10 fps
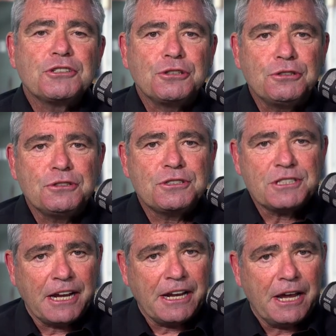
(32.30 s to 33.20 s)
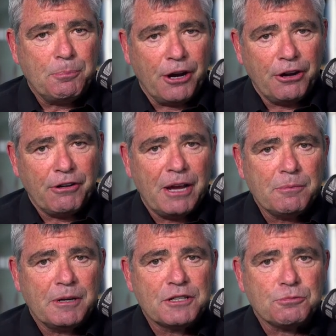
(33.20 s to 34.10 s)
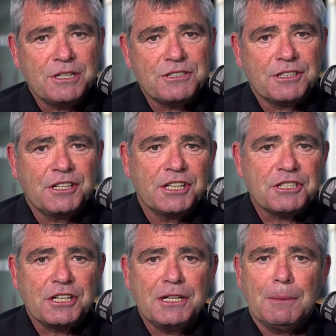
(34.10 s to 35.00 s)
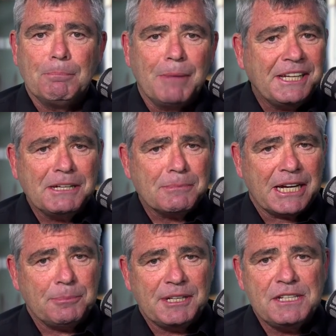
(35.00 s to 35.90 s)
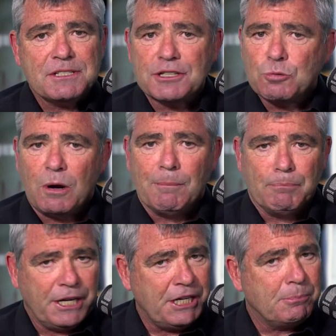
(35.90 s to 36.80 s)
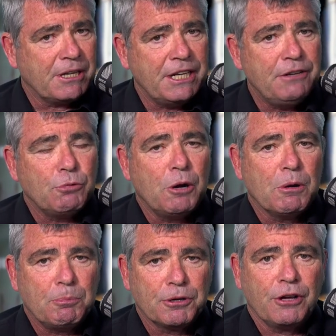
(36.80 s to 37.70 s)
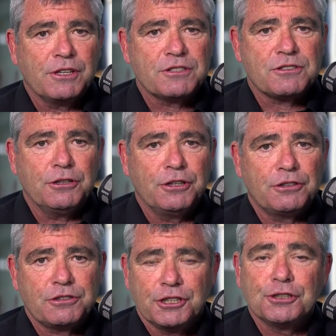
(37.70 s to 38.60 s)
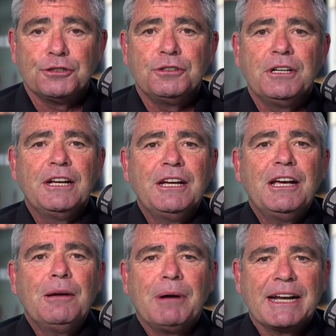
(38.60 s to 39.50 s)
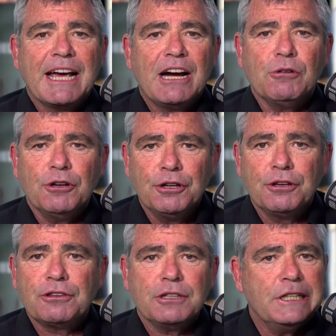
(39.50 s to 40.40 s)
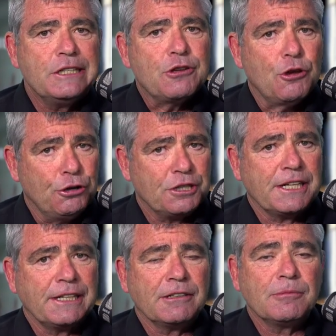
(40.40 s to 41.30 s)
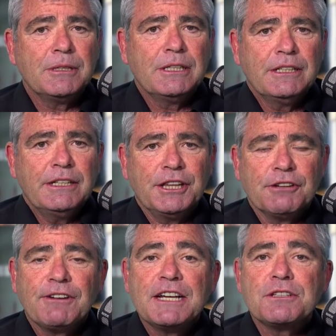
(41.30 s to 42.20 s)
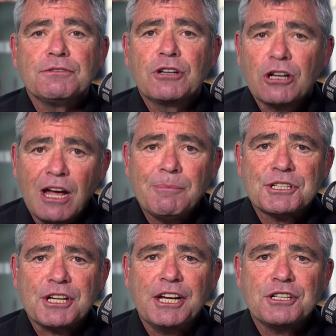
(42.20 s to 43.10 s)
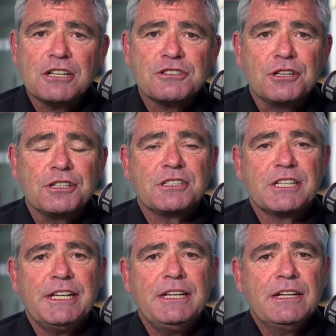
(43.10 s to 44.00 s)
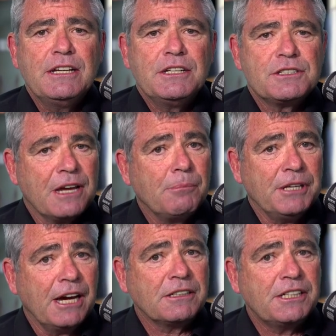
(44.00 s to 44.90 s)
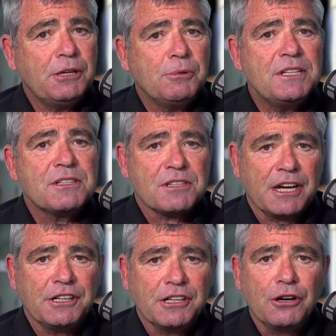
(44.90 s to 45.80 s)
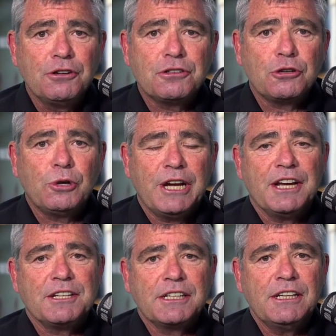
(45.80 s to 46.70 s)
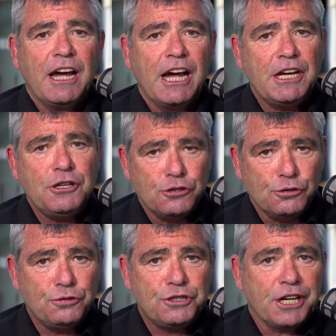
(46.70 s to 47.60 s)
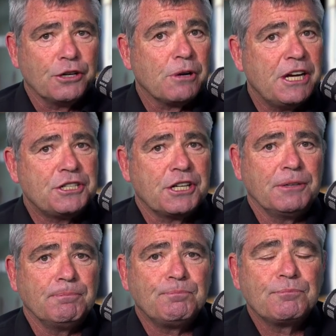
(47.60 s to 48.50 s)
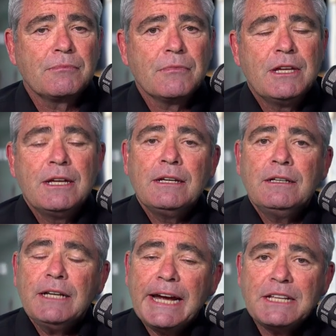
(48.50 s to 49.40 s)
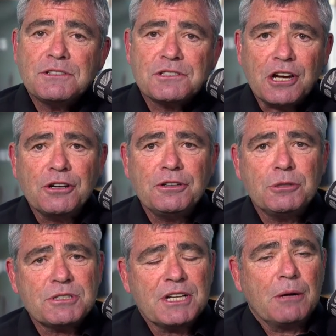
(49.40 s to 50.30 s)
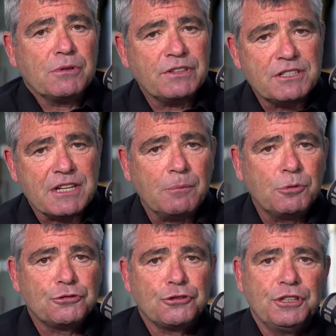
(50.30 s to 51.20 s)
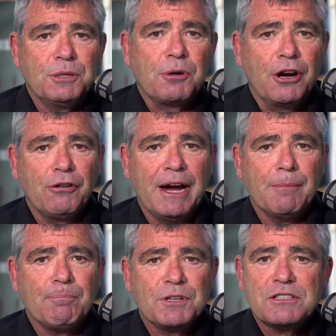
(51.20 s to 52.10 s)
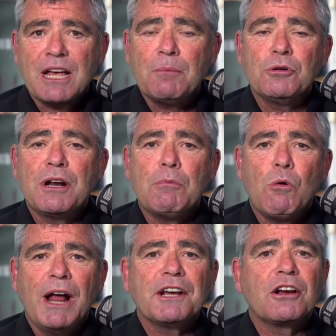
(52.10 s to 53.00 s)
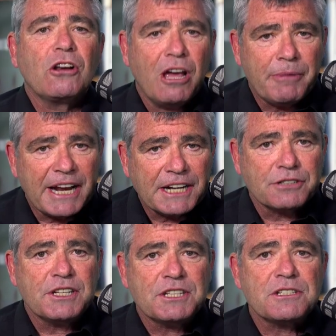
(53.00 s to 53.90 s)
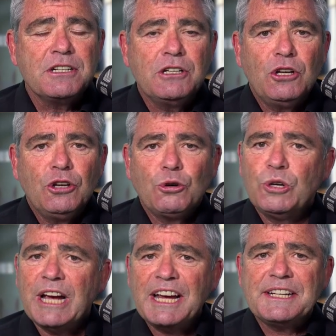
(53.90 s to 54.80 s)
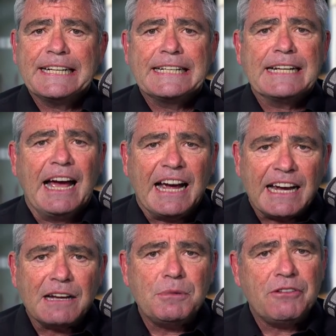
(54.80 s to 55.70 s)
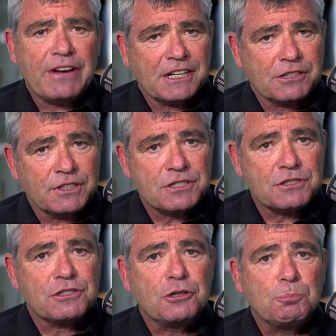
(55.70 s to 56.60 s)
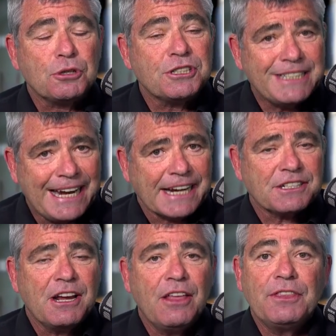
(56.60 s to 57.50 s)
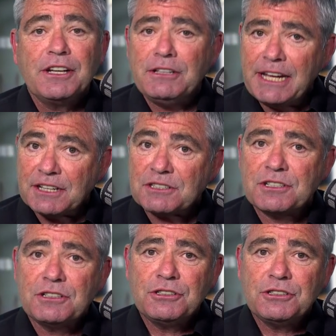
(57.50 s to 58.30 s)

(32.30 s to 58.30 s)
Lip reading: to Sunday program, the most recent edition, making babies, it's what many believe we were put on this earth to do, but our earth is hurting. In the face of climate change uncertainty, some young Kiwis are saying no to creating a new generation. And so there was a number of examples during the program. Example number one, a climate activist creating an army of activists to protect the next